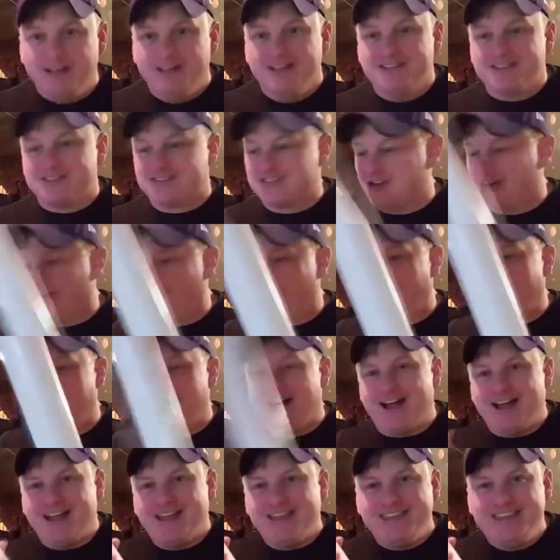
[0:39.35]
So
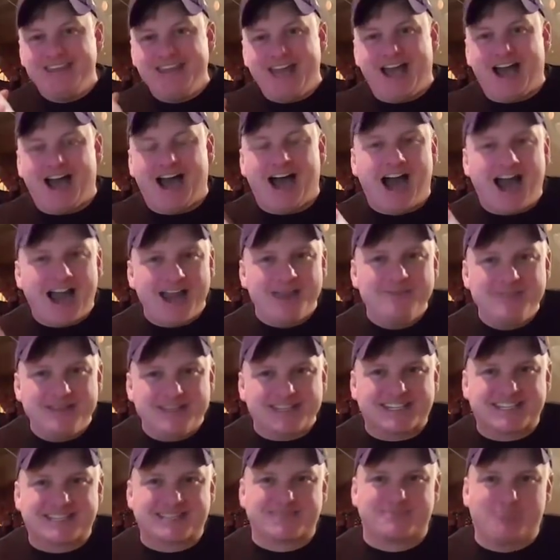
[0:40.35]
yeah, I
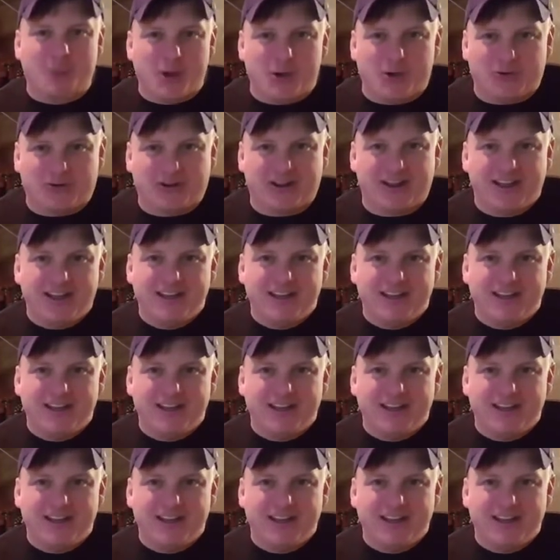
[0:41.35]
misspoke.